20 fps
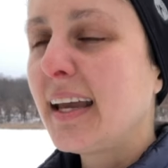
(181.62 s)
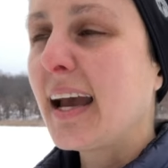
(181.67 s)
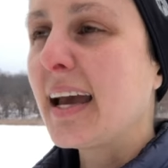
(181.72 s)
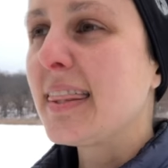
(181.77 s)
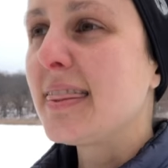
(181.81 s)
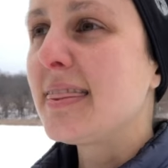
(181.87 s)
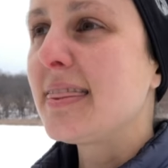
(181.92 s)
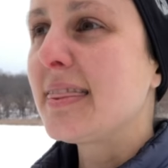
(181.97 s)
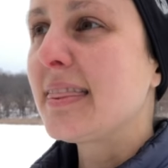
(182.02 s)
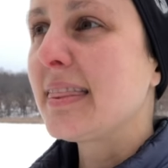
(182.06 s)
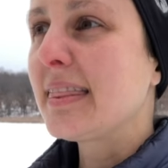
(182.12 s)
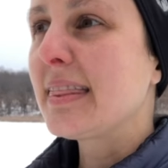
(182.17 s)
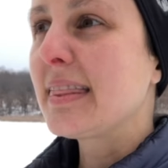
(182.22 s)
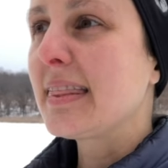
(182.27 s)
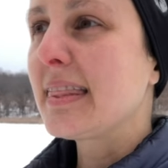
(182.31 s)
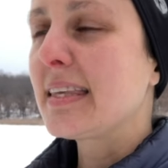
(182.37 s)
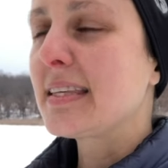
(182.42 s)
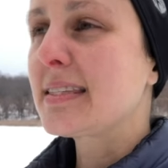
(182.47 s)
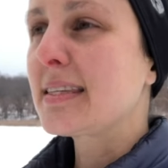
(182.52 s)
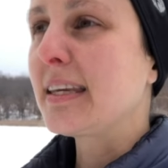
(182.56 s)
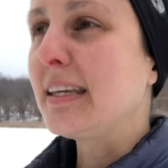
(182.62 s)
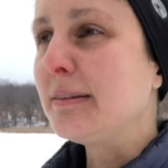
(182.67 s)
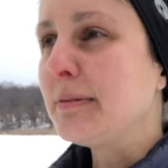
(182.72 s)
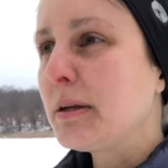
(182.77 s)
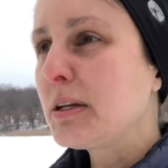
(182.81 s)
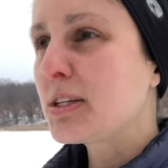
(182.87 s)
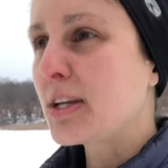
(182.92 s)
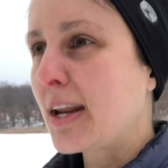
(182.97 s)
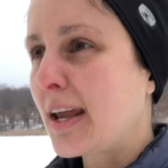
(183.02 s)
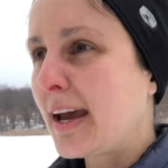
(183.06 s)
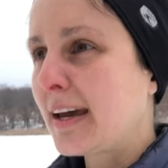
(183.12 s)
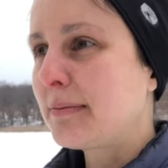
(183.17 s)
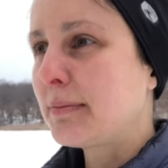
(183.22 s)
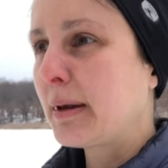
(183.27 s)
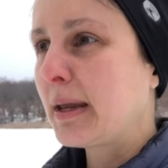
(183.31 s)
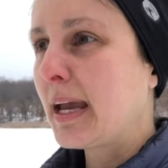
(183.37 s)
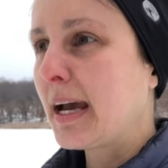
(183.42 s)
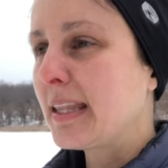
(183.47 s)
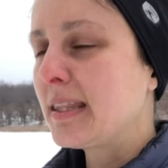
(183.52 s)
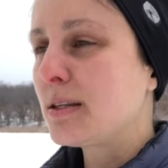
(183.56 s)
and this image that I had in
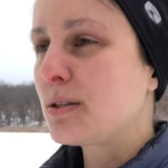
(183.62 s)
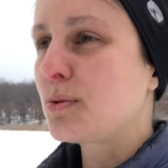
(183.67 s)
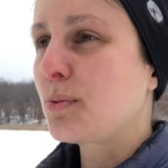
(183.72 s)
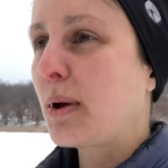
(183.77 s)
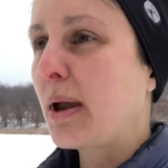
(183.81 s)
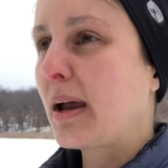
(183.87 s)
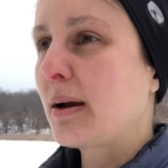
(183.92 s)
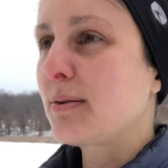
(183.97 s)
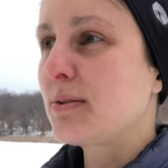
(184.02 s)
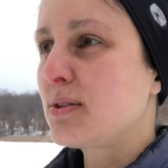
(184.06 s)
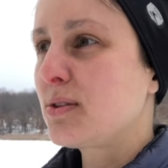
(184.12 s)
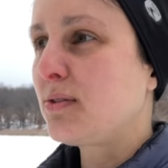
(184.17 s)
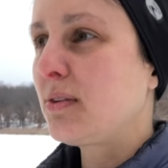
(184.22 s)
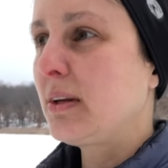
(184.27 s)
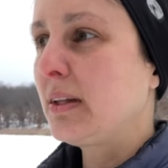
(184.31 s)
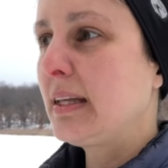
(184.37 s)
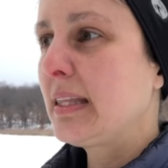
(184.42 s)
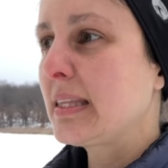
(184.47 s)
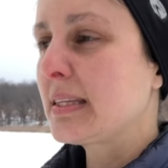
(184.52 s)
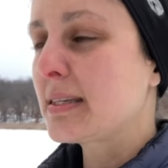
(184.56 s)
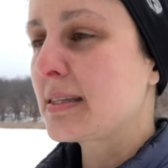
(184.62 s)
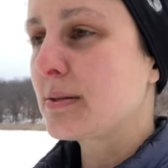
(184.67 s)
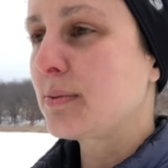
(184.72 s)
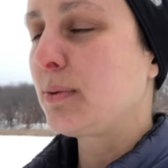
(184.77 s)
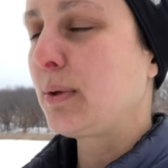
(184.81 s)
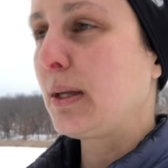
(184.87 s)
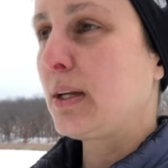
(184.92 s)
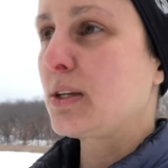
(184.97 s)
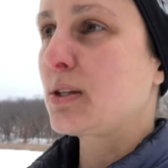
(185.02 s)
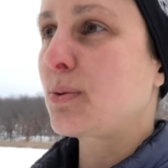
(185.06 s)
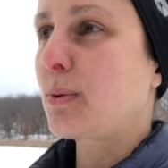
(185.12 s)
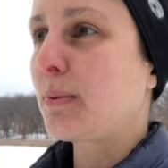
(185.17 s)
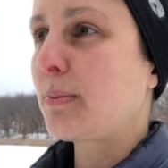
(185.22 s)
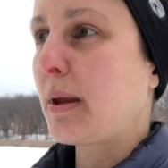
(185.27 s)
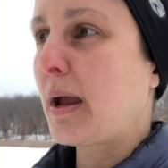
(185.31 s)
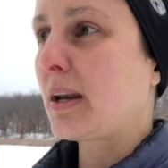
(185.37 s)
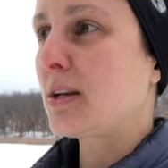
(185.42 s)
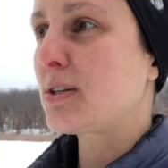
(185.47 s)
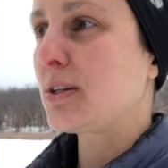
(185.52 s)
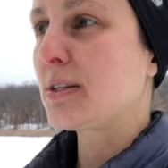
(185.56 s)
my head, this way I was feeling, this is really just what
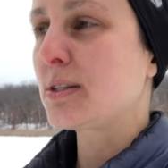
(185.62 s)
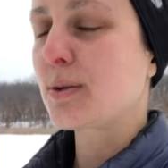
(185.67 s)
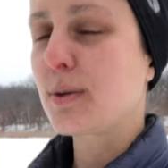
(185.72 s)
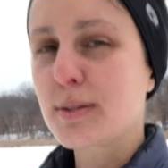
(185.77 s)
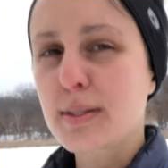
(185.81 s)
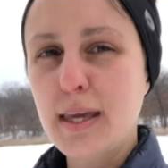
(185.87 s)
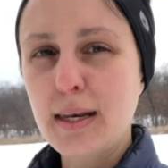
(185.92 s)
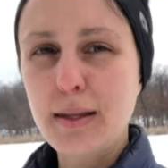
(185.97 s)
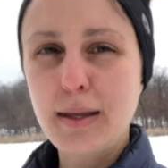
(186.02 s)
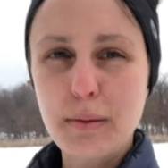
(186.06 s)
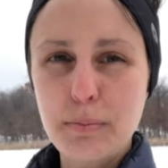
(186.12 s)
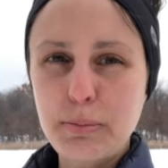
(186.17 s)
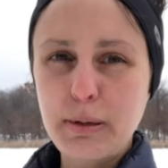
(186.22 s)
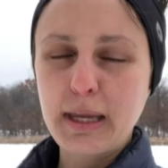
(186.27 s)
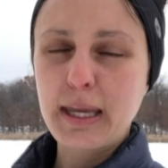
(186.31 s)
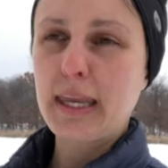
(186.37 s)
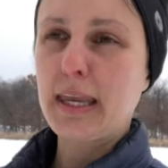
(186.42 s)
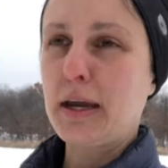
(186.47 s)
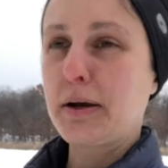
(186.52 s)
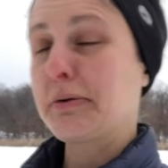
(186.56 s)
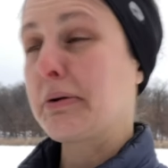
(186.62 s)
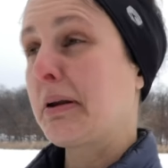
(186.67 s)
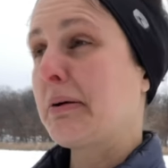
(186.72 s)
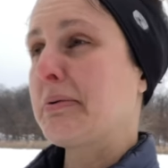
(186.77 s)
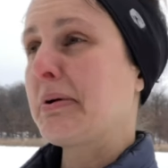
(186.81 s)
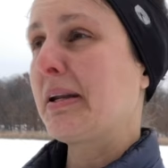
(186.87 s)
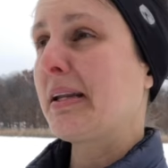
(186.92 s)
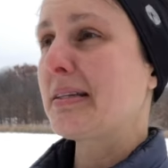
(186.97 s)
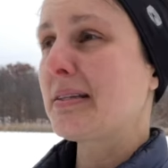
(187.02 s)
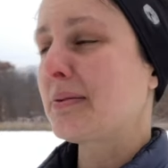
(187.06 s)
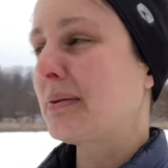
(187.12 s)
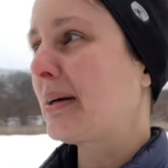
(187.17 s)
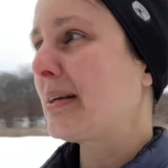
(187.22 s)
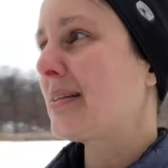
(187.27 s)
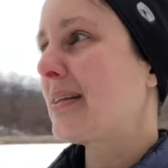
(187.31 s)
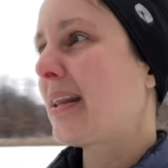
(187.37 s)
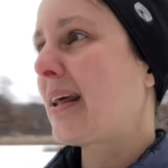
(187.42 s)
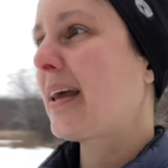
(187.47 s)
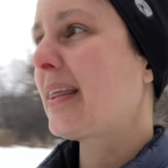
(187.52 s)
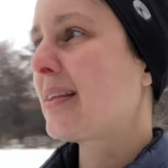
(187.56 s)
matched it. So I was kind of like picking out what I wanted to wear
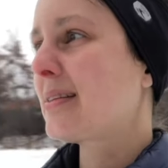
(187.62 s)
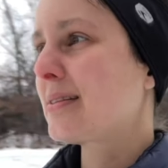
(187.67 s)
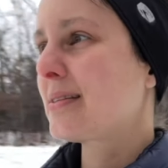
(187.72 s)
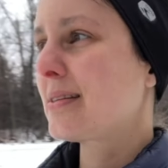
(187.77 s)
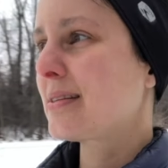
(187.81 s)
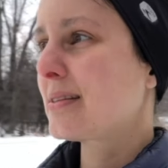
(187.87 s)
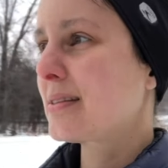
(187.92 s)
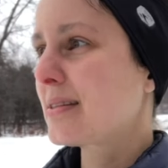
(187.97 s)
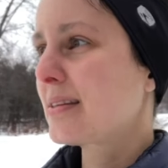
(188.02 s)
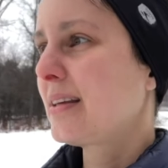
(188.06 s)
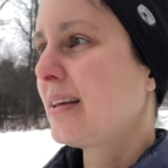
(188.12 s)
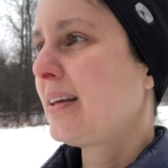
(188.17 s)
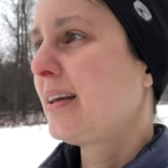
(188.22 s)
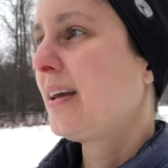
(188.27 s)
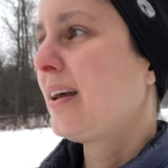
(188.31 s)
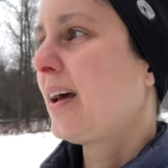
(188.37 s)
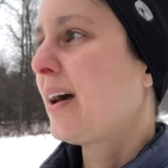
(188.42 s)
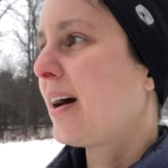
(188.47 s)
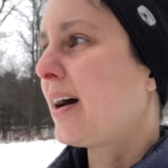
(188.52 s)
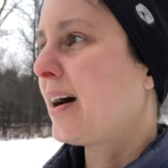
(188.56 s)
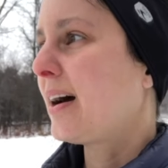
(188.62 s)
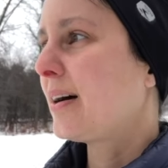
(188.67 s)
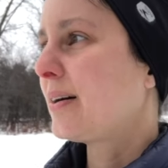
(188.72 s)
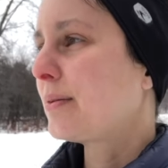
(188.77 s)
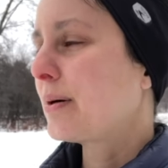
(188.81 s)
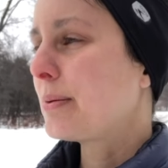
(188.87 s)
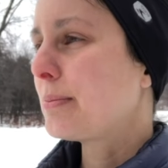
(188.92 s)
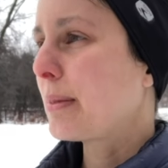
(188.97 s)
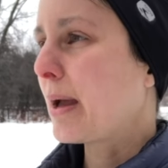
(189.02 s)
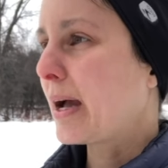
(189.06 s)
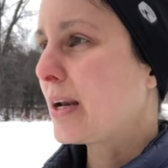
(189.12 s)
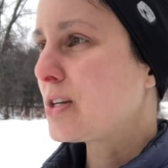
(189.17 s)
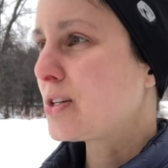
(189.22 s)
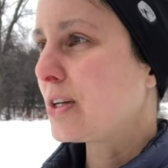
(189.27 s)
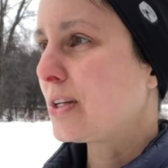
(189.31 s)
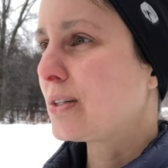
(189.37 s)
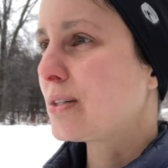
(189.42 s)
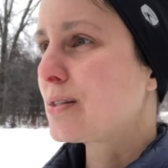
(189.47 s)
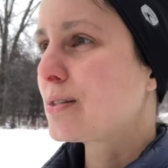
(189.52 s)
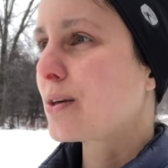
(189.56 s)
today. This is uh, what matched
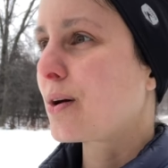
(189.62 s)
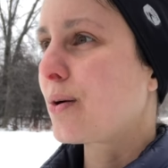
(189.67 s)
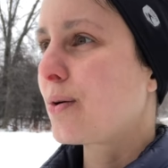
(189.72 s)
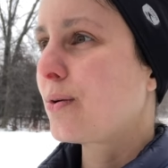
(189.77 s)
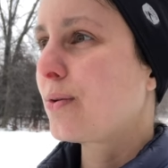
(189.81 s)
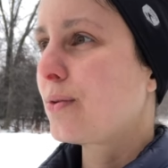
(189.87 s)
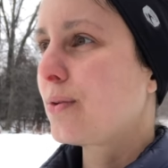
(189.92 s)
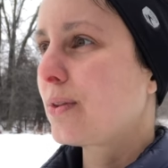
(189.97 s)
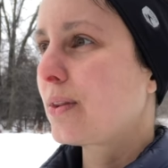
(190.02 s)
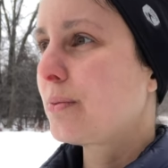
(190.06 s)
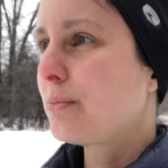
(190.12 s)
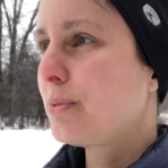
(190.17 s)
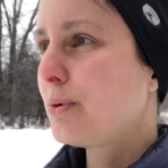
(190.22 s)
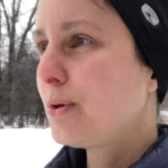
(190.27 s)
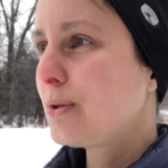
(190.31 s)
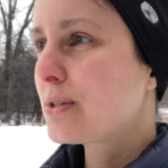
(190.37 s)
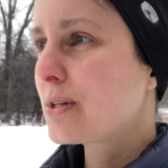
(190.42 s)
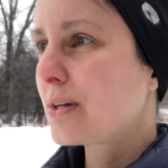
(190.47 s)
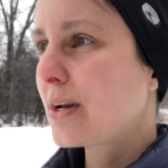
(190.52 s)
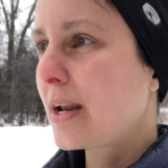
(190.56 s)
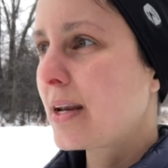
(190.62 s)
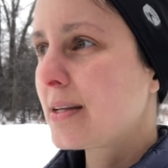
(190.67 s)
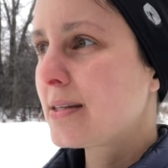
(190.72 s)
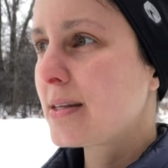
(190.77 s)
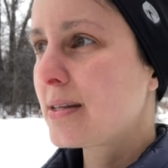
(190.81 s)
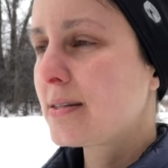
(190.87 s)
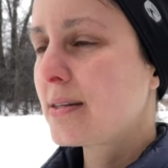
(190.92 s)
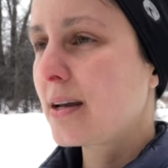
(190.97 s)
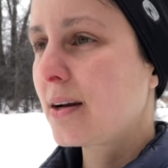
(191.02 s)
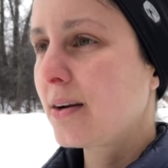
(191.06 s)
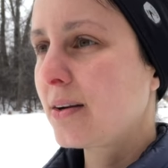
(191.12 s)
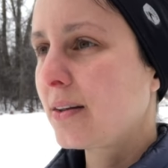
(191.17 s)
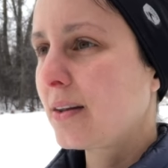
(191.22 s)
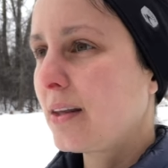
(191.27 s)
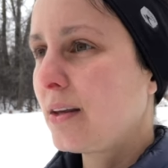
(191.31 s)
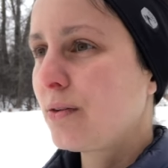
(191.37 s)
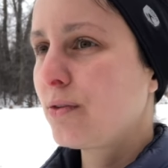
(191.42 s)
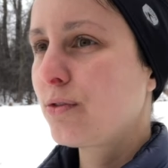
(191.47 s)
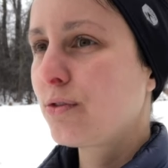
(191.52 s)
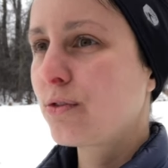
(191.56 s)
it. And so the boots are not
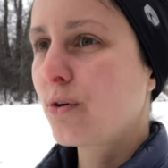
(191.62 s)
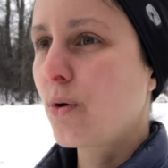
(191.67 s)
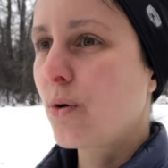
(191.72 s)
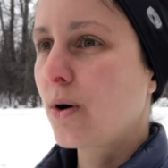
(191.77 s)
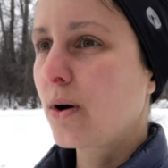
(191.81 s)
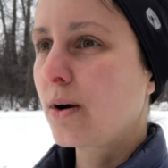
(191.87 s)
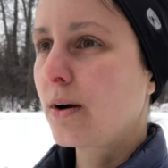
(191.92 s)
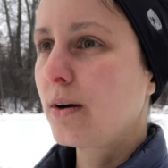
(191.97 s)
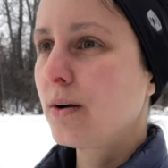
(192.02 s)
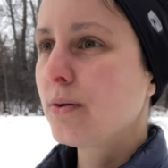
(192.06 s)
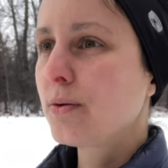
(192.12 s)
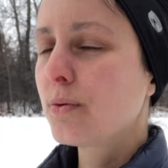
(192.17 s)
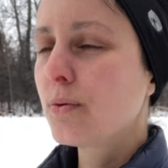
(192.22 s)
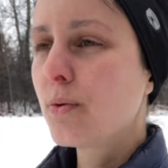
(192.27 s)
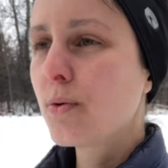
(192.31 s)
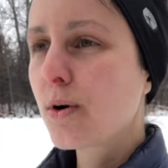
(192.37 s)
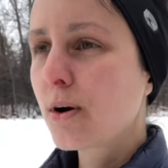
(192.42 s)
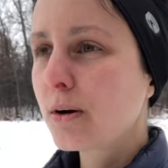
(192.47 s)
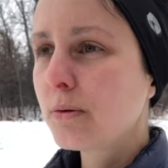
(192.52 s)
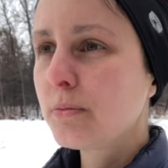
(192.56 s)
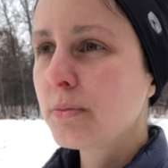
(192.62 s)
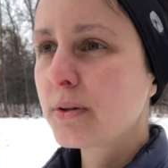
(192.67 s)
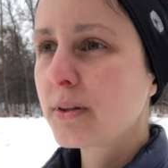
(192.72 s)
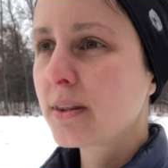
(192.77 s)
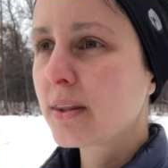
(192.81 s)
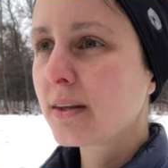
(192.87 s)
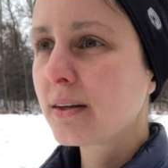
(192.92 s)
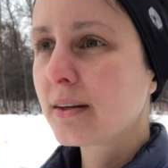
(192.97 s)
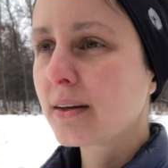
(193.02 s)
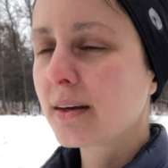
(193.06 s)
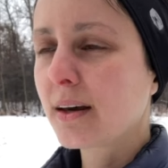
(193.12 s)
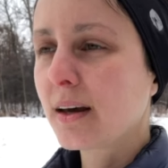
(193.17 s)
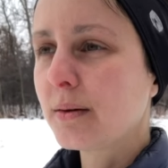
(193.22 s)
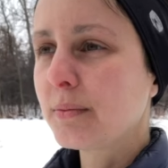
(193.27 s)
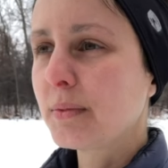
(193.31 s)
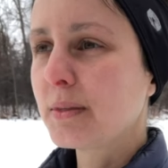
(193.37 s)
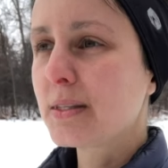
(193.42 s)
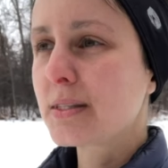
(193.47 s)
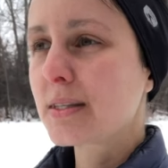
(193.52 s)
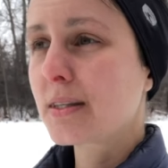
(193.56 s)
necessarily for warmth.
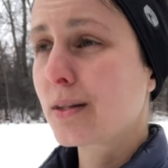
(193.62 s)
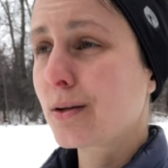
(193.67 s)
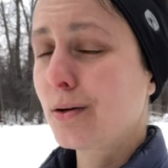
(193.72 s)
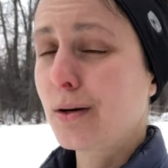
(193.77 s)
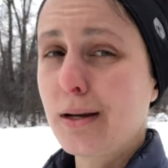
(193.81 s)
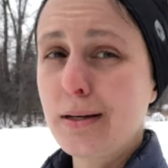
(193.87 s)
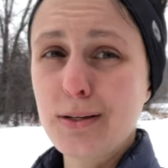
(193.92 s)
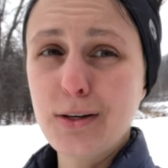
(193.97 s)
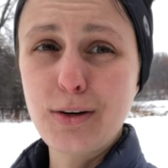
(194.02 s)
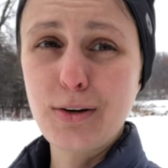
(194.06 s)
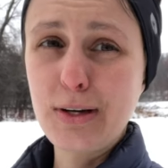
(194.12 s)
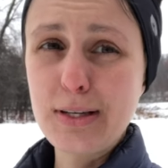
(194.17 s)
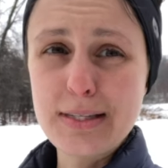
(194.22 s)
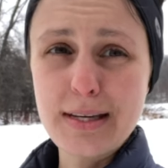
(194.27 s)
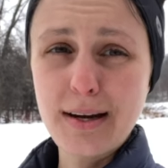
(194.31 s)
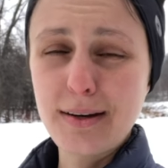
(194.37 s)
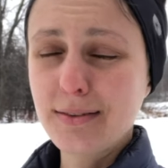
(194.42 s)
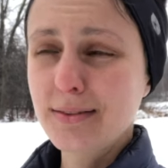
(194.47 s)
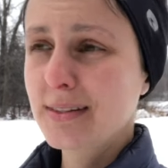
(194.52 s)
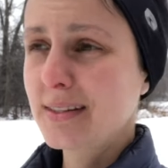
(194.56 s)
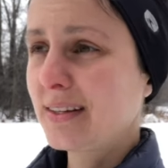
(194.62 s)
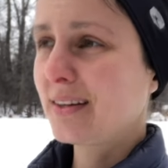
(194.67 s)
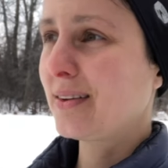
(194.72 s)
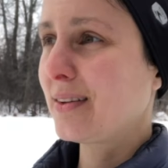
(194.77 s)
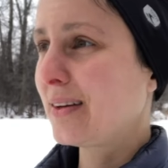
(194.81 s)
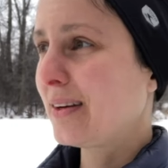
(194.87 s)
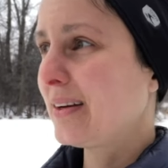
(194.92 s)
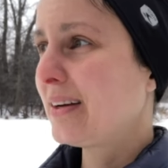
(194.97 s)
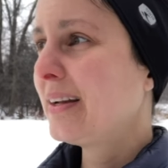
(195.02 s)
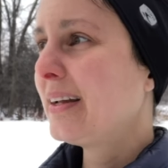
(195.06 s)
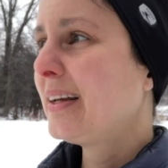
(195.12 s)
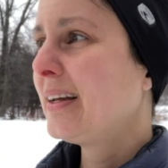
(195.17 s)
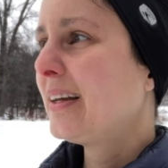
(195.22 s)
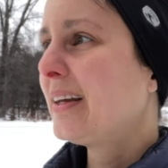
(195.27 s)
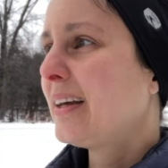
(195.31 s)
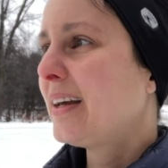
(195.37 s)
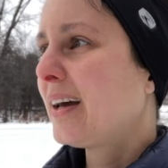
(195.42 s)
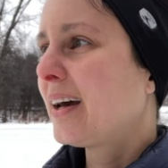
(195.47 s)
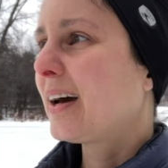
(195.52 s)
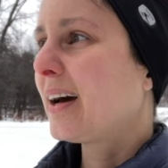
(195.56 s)
Um, it's 30 degrees out, you know, they're
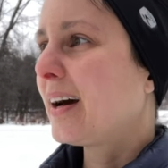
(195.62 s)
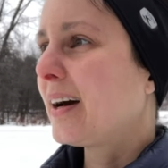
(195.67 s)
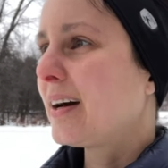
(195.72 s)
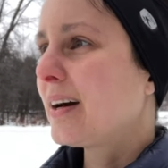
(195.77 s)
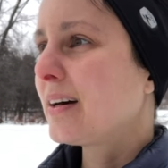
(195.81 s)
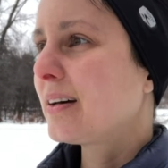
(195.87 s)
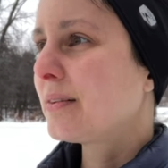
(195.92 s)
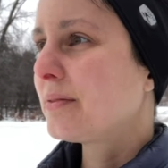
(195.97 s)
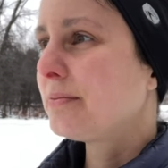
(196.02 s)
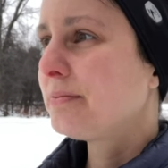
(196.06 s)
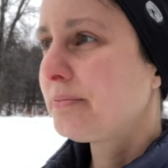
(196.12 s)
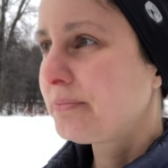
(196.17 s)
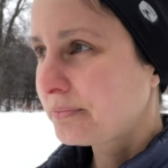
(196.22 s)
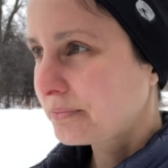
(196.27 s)
uh,